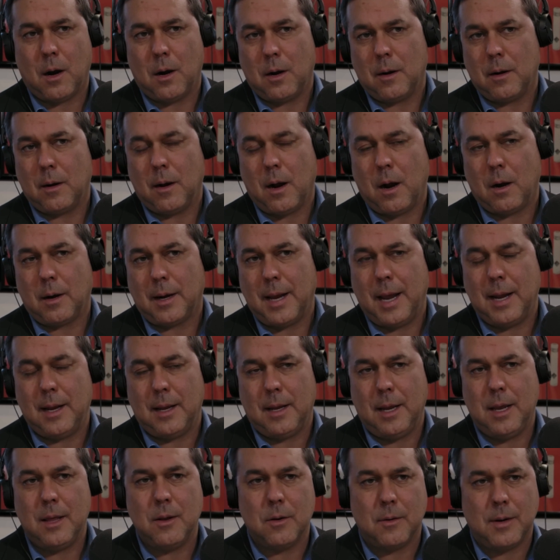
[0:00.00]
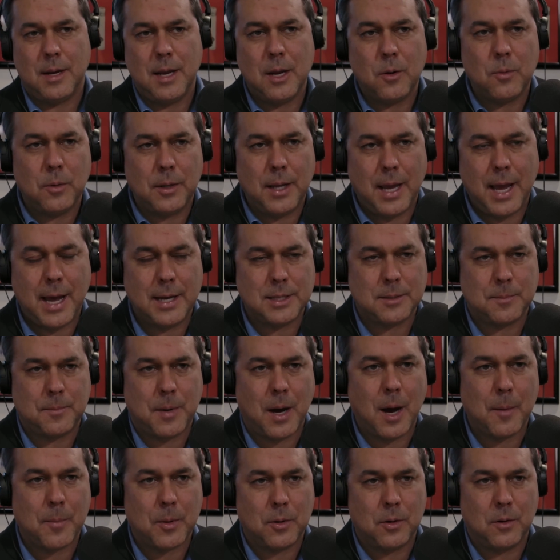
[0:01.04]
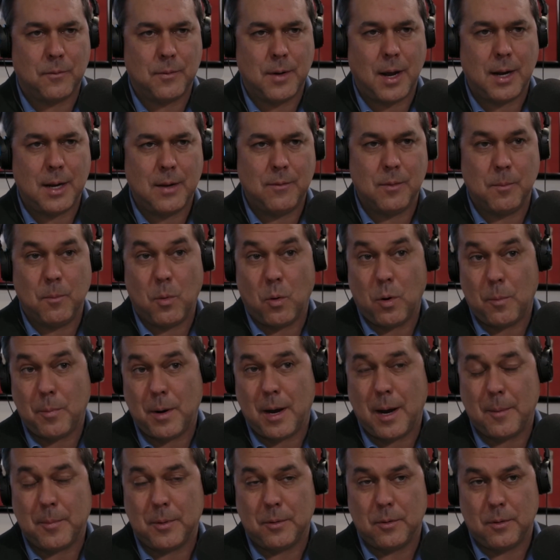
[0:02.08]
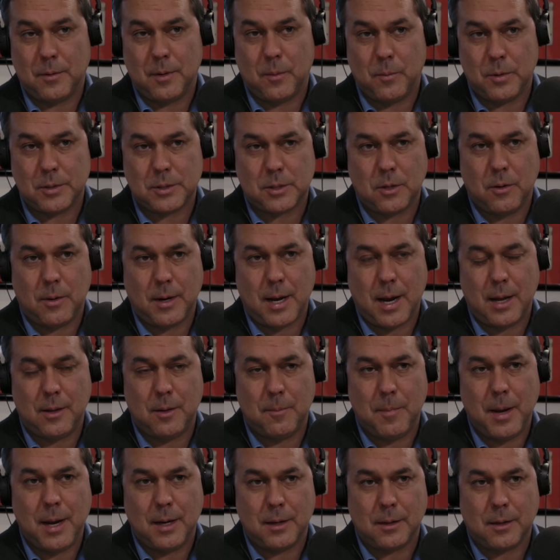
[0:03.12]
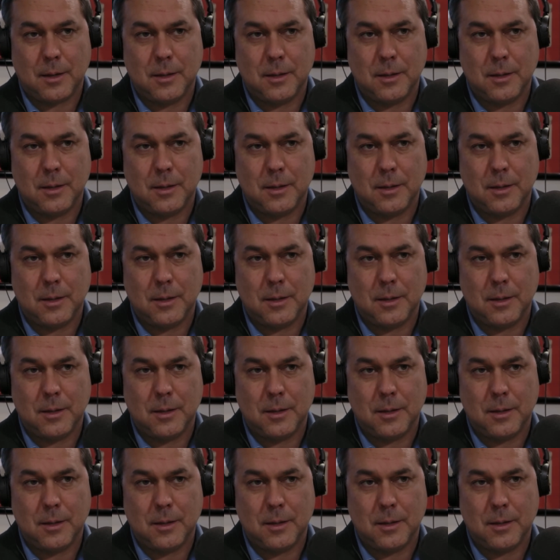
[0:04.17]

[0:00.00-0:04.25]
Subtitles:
are getting either equally as popular, if not even more popular than what's going on in the men.